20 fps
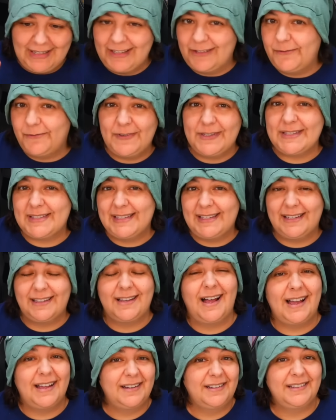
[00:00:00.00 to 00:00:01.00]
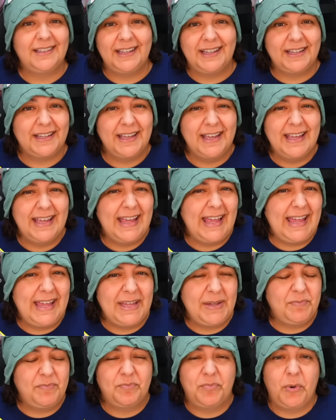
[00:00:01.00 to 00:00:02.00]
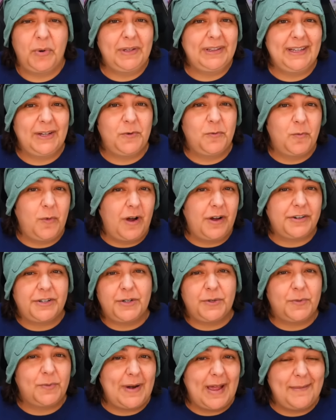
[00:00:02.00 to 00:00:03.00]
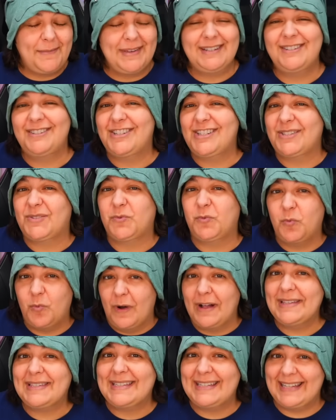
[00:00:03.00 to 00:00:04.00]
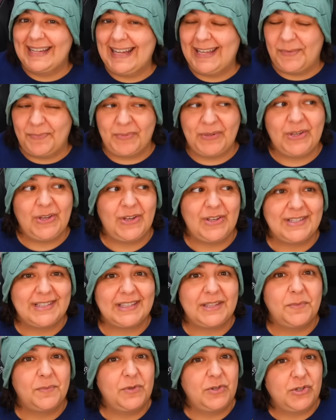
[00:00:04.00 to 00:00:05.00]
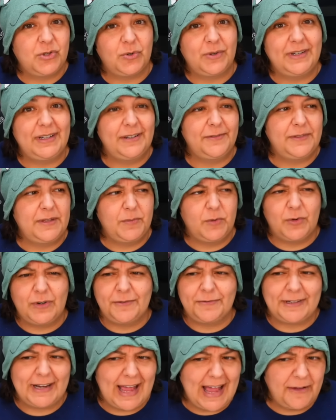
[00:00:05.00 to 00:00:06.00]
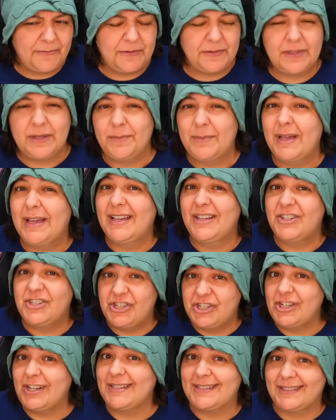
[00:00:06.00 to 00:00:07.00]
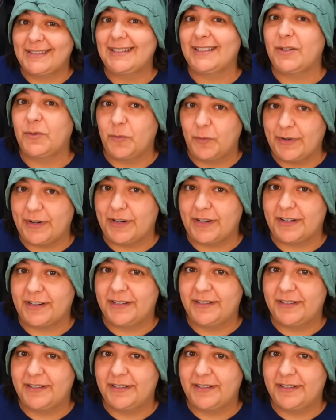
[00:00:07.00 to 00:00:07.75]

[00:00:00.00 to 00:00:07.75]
and fizzling kind of like a boiling water ramen just wasn't it, because the majority of them, or even half of them, just didn't work.